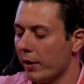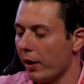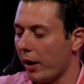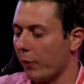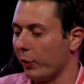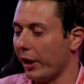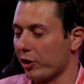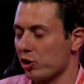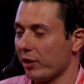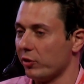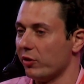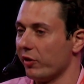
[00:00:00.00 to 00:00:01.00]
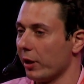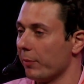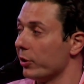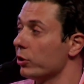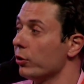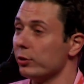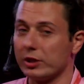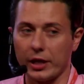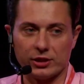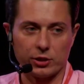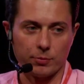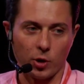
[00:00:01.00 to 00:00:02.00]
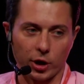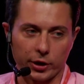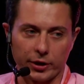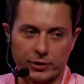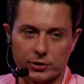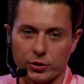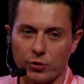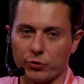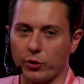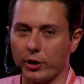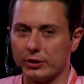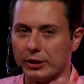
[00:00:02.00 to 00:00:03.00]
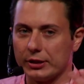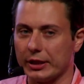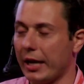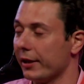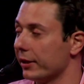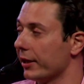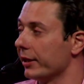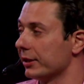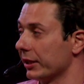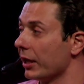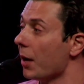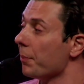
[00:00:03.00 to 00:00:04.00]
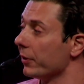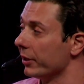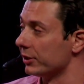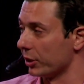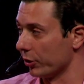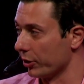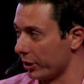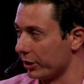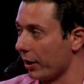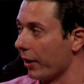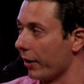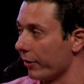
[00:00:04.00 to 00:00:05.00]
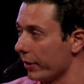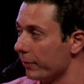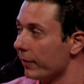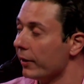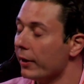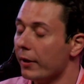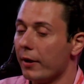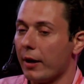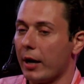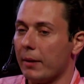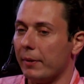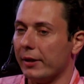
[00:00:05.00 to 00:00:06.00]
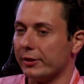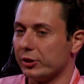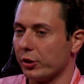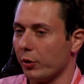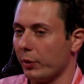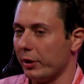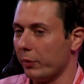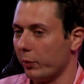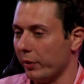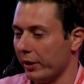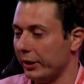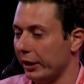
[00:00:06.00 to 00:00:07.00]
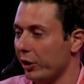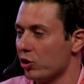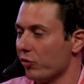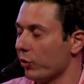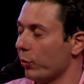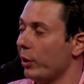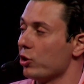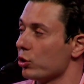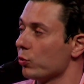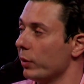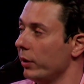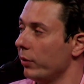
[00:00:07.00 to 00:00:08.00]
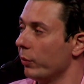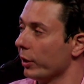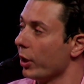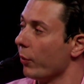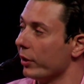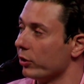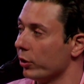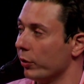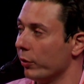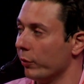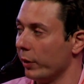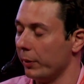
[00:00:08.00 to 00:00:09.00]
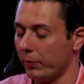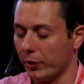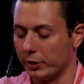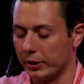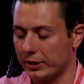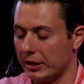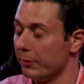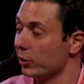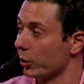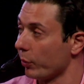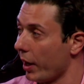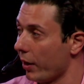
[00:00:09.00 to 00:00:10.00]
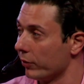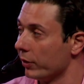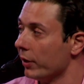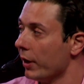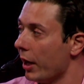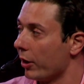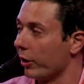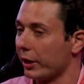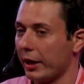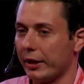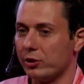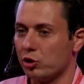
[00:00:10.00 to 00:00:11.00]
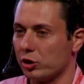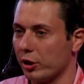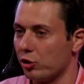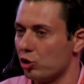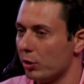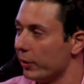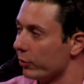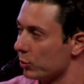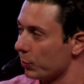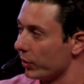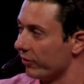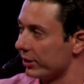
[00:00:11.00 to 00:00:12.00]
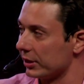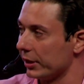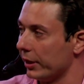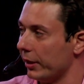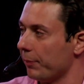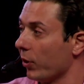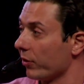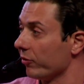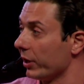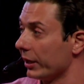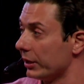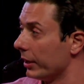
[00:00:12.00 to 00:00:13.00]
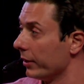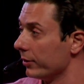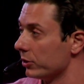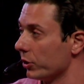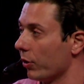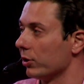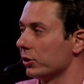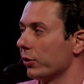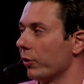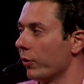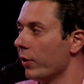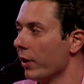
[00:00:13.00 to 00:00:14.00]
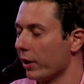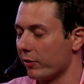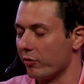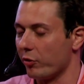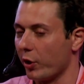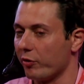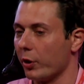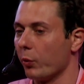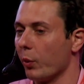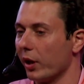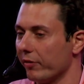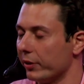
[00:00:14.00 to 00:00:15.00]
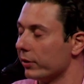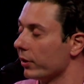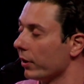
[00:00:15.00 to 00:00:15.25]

we actually have to develop the two sides of the market. So for us, it's candidates and companies that are looking to hire them. And so in each of the regions we go into, we put a team on the ground. In our case, Jimmy was previously part of LinkedIn, so also kind of very, very relevant